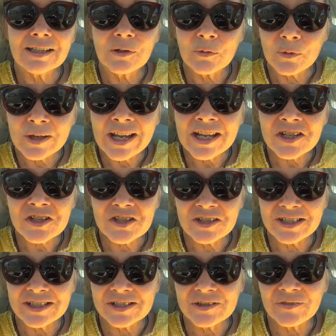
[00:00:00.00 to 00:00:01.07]

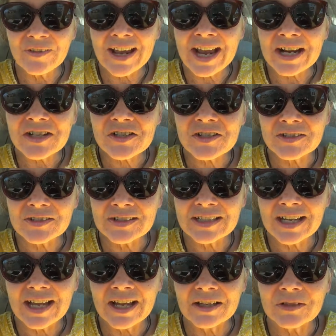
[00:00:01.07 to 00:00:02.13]
creation is fashioned
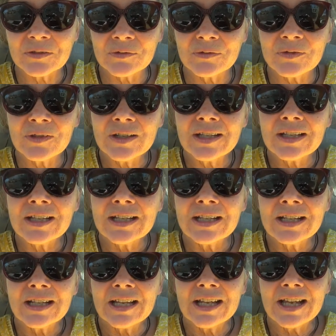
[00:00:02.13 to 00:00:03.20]
out of
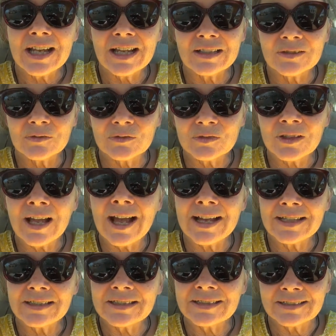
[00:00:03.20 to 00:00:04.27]
out of
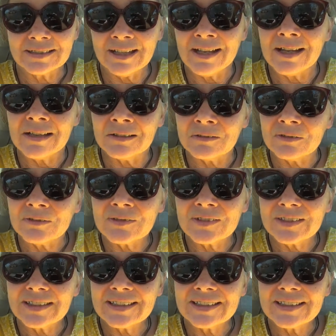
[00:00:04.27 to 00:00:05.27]
light and love.